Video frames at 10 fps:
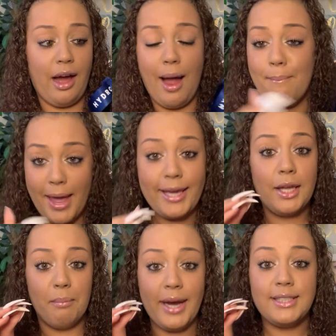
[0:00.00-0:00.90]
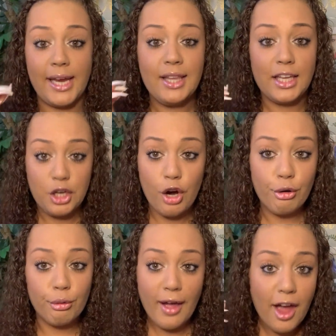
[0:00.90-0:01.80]
I make it my daily
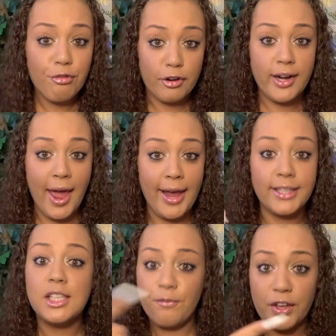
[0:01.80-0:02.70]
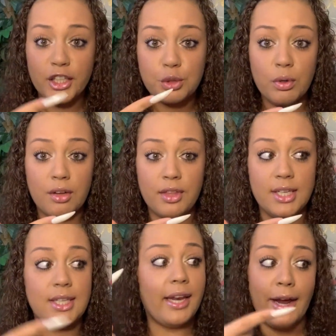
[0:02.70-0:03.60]
goal every day to finish one of
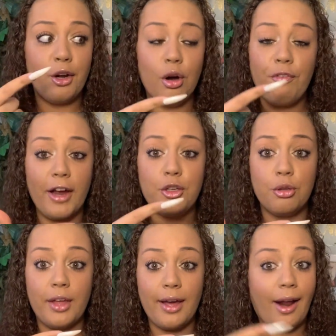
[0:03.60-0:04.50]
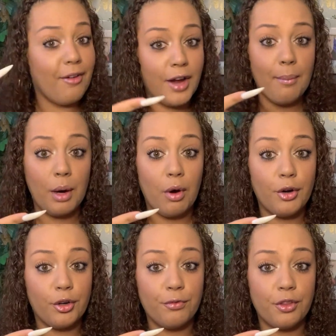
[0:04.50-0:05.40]
these. And I know if I do that, I've got my
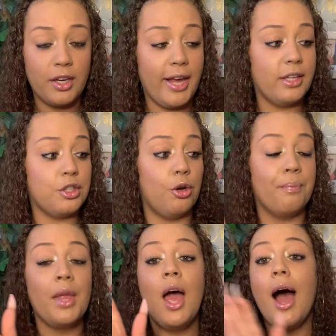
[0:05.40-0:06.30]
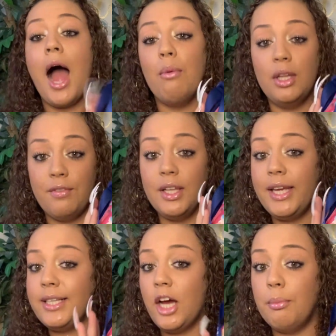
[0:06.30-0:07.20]
water in for the day. So I will leave a
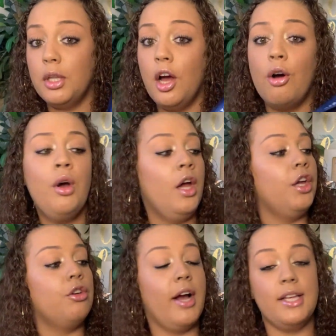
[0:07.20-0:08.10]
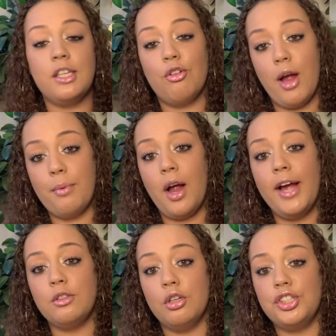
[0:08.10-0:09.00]
link down below. You guys can grab your
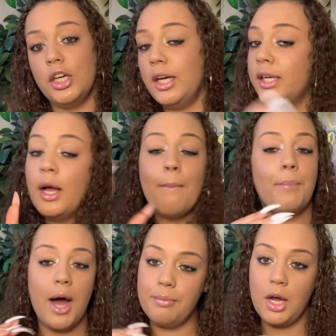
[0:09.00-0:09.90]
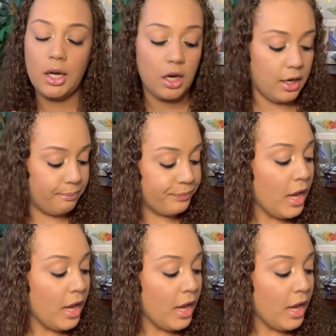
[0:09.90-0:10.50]
HYDROJUG, bomb.com.